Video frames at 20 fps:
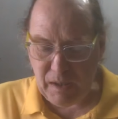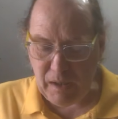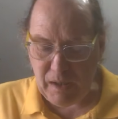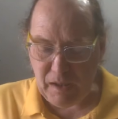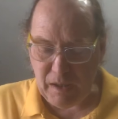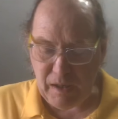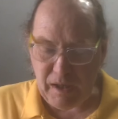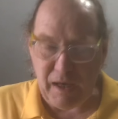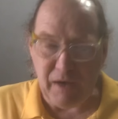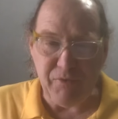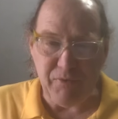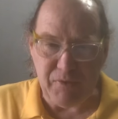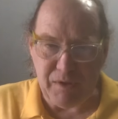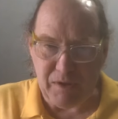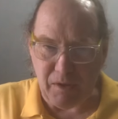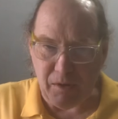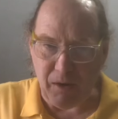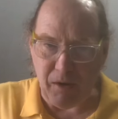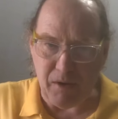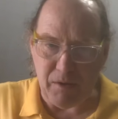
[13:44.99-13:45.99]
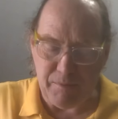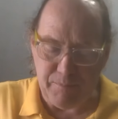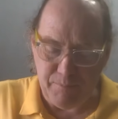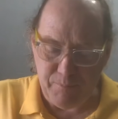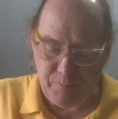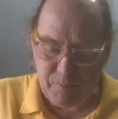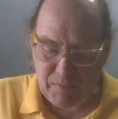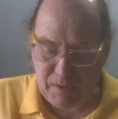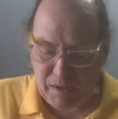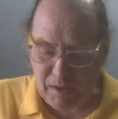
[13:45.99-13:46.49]
FDR,
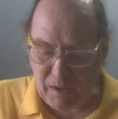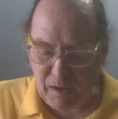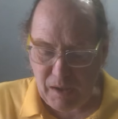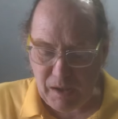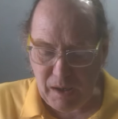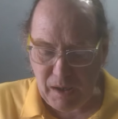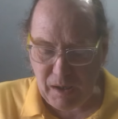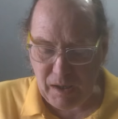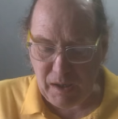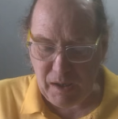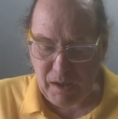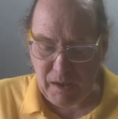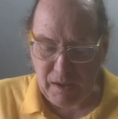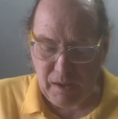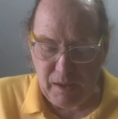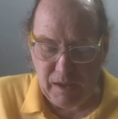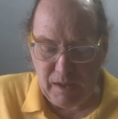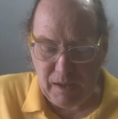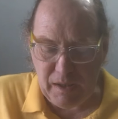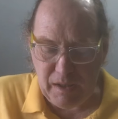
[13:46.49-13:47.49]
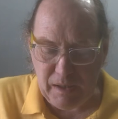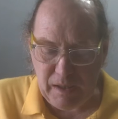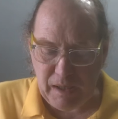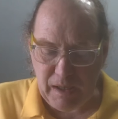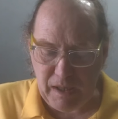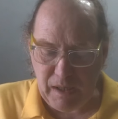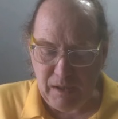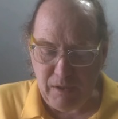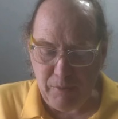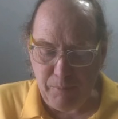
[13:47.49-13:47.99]

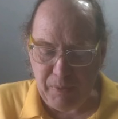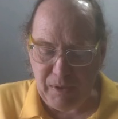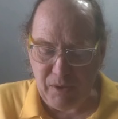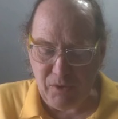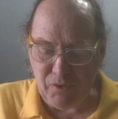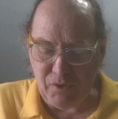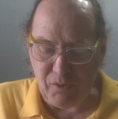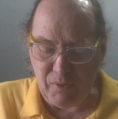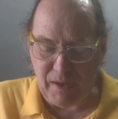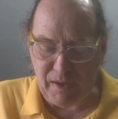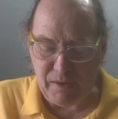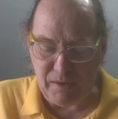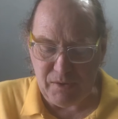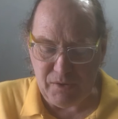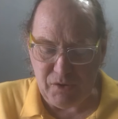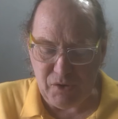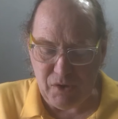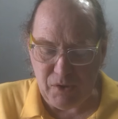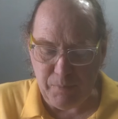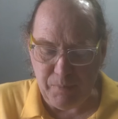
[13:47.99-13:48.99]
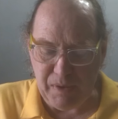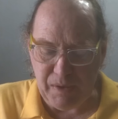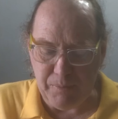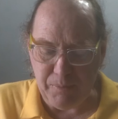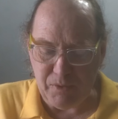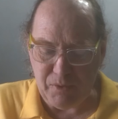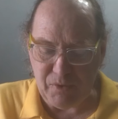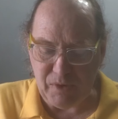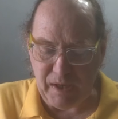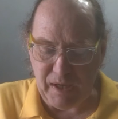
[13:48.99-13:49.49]
and appeal directly to the
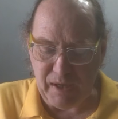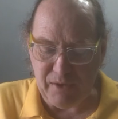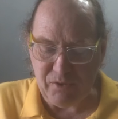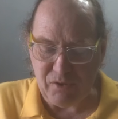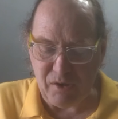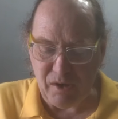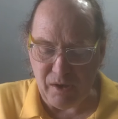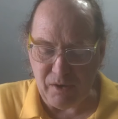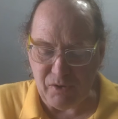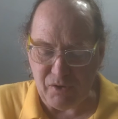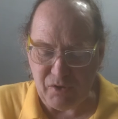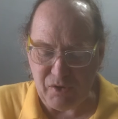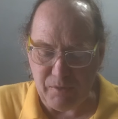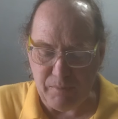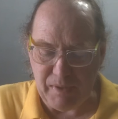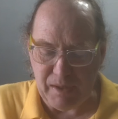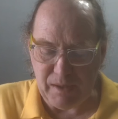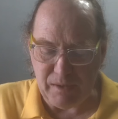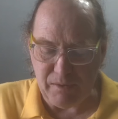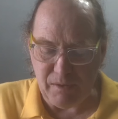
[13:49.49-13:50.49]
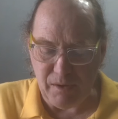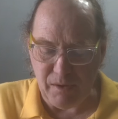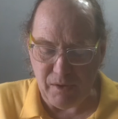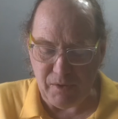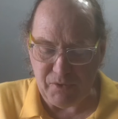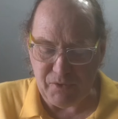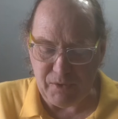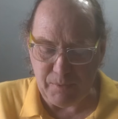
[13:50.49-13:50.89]
people to ask Congress to make laws.